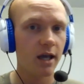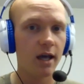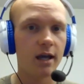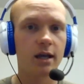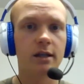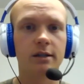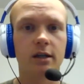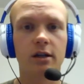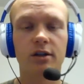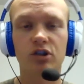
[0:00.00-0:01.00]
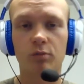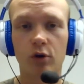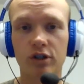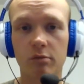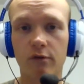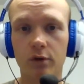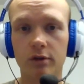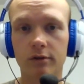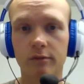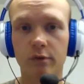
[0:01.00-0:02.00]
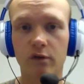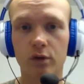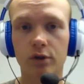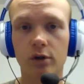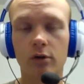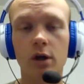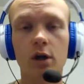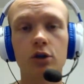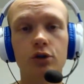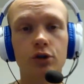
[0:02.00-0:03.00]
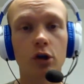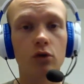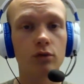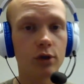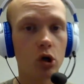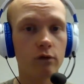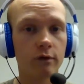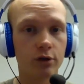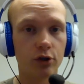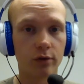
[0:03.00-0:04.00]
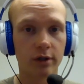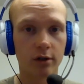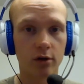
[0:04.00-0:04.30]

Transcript: And here's a pro tip before you go: don't overdo it.